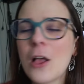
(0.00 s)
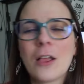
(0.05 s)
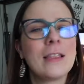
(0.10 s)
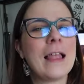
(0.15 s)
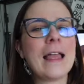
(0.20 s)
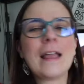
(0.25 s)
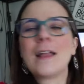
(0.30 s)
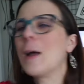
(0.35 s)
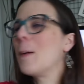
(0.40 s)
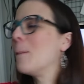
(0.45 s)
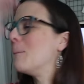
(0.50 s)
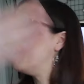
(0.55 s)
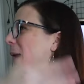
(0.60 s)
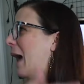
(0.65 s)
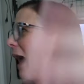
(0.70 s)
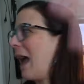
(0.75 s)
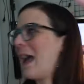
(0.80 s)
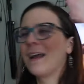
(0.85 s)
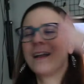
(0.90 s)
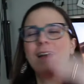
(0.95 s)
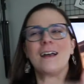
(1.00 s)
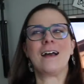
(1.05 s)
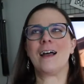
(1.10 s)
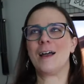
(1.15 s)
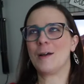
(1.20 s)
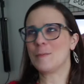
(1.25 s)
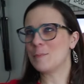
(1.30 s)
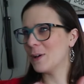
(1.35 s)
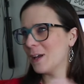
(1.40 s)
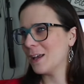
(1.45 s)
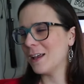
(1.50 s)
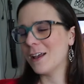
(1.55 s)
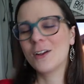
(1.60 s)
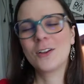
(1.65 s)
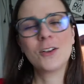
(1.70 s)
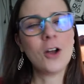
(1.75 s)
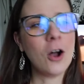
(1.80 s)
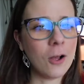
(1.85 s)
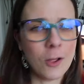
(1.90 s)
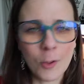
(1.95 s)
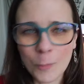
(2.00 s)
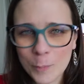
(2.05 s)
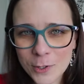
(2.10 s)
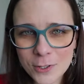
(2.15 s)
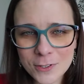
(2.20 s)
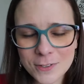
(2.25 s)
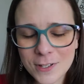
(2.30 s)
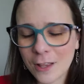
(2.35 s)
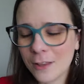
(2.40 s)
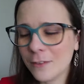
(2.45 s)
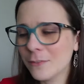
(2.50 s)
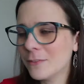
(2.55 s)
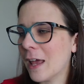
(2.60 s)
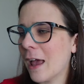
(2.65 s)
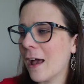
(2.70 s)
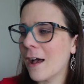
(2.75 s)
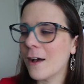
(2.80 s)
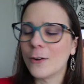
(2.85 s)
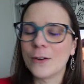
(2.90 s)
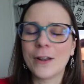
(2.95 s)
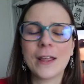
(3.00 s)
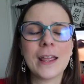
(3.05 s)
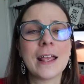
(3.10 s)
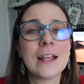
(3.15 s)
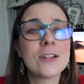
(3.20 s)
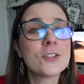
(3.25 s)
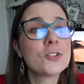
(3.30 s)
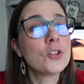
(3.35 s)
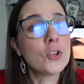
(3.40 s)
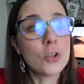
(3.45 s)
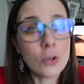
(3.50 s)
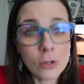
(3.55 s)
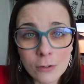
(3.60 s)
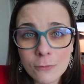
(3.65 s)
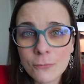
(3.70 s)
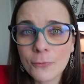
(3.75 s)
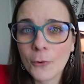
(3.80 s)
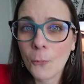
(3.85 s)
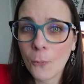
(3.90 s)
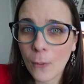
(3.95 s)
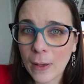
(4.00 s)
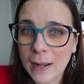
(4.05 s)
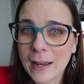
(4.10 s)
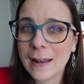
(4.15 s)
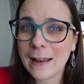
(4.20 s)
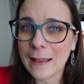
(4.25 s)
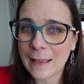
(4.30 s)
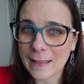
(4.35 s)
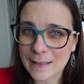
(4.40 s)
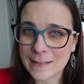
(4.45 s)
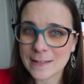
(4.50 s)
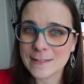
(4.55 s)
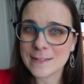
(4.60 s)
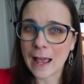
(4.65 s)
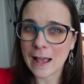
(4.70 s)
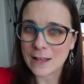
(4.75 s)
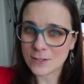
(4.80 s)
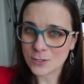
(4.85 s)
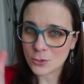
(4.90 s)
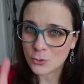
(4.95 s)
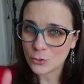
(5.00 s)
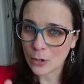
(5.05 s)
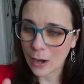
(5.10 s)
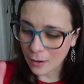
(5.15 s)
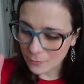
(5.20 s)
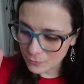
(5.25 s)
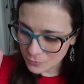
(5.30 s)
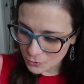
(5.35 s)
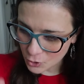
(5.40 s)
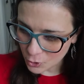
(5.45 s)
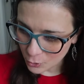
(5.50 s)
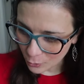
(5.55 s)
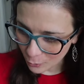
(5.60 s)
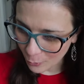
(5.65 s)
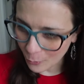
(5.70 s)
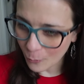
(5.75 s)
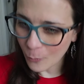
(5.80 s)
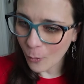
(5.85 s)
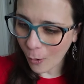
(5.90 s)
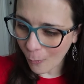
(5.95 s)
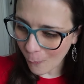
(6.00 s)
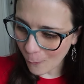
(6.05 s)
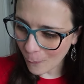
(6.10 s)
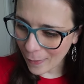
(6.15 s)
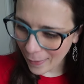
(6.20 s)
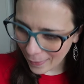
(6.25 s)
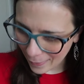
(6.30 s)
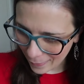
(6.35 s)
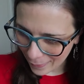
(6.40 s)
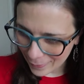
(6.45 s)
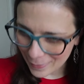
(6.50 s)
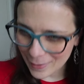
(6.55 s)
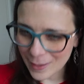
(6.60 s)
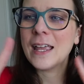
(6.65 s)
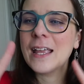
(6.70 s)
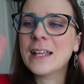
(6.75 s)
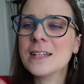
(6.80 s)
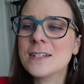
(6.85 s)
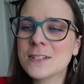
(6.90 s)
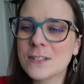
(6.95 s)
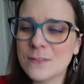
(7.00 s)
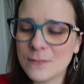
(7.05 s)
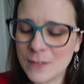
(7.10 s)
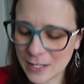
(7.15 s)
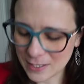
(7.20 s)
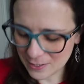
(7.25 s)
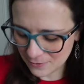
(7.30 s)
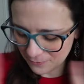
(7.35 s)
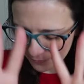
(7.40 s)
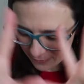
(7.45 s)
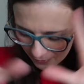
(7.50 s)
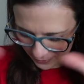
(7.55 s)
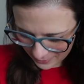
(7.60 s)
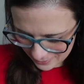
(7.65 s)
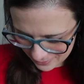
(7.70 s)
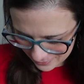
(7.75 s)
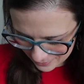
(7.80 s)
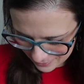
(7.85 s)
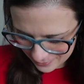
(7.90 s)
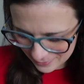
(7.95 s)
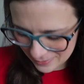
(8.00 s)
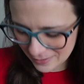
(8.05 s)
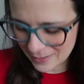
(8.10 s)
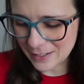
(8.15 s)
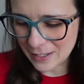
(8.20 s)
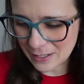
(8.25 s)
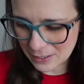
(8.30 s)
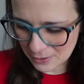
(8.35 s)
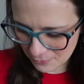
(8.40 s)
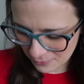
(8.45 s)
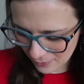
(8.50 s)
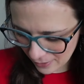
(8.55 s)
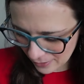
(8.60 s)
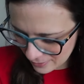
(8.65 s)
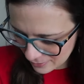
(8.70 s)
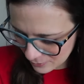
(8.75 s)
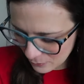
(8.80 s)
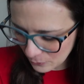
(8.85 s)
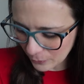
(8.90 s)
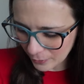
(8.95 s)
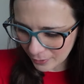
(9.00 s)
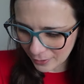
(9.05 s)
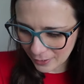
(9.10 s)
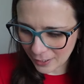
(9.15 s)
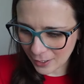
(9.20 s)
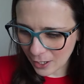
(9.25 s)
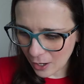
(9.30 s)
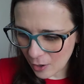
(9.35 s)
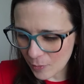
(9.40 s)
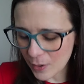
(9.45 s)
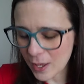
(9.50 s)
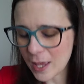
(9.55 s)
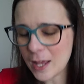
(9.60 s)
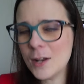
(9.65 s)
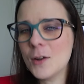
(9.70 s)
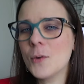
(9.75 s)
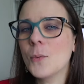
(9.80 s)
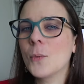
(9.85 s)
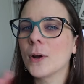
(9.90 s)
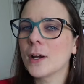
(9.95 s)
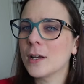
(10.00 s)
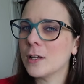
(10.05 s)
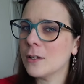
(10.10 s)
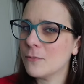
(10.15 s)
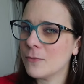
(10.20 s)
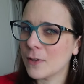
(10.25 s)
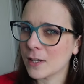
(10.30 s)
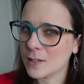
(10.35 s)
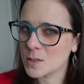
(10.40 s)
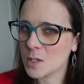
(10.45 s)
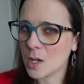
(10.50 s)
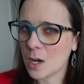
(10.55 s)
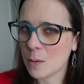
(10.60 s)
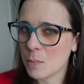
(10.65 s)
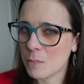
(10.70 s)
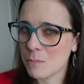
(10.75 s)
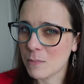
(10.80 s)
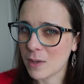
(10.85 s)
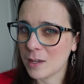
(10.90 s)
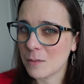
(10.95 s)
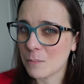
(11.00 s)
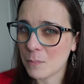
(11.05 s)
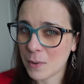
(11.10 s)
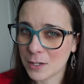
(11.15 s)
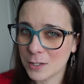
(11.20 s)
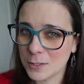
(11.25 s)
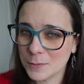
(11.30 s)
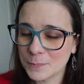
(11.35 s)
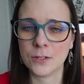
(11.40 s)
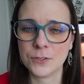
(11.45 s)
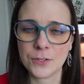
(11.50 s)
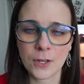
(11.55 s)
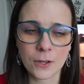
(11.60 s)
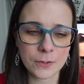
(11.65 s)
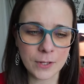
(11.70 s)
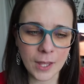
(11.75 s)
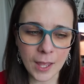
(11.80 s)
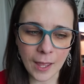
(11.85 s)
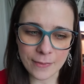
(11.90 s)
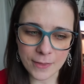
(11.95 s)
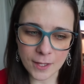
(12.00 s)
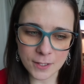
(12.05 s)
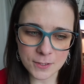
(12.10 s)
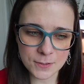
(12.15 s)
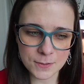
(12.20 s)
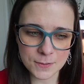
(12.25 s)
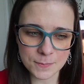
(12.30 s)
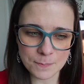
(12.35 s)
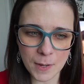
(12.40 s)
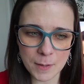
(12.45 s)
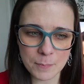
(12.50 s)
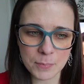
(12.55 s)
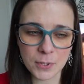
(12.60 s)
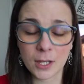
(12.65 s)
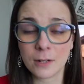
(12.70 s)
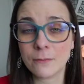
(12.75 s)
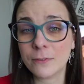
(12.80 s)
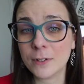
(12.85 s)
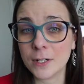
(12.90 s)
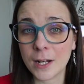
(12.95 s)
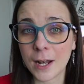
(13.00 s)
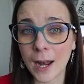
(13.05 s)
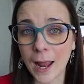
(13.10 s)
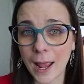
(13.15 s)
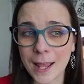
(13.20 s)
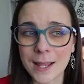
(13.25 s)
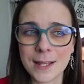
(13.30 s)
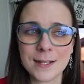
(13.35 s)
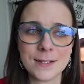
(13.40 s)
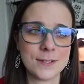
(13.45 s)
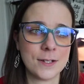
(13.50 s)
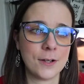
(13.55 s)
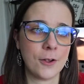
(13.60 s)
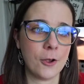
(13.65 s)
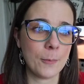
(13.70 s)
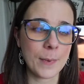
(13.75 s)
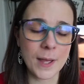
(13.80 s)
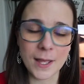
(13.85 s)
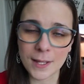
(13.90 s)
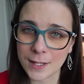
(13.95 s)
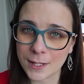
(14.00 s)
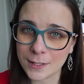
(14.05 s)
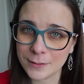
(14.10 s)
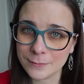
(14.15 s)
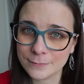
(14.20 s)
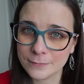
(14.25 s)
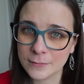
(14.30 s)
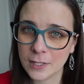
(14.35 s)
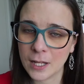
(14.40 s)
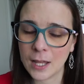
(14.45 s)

like, back up. Calm yourself down. It's good for what it is as a draft 2. Okay. It's fine. It's fine. We're gonna go in. We're gonna fix it up and make it better. So yeah, that's my plan for today, is to go back in,